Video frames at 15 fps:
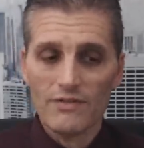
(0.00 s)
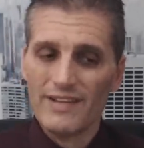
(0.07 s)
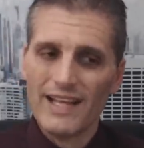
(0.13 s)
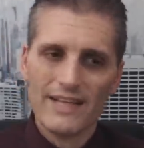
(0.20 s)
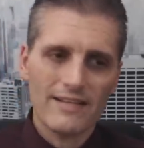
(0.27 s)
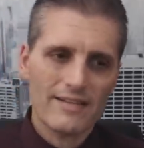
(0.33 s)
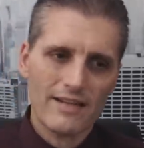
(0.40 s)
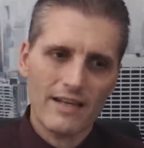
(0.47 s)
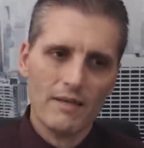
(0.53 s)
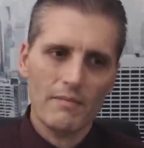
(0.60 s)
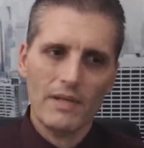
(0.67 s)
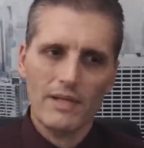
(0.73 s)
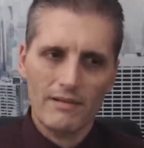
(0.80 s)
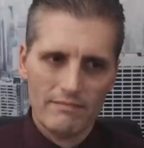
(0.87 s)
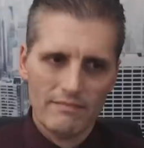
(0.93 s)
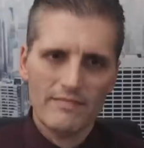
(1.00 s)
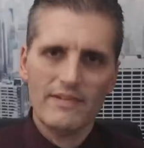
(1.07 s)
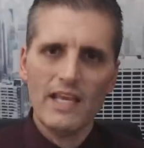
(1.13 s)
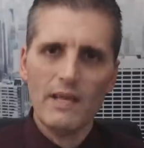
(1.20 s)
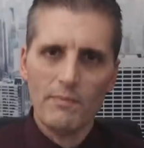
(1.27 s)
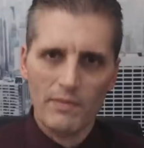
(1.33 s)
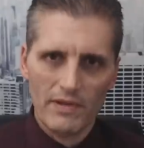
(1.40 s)
That's going to be
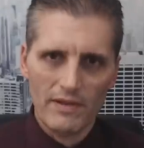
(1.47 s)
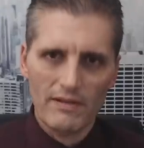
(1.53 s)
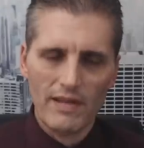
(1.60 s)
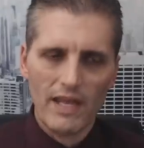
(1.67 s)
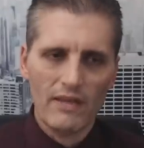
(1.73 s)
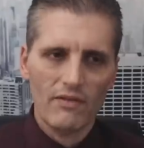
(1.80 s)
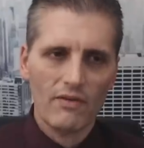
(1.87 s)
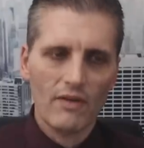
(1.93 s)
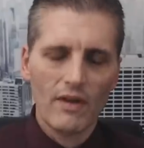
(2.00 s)
deep in the tens.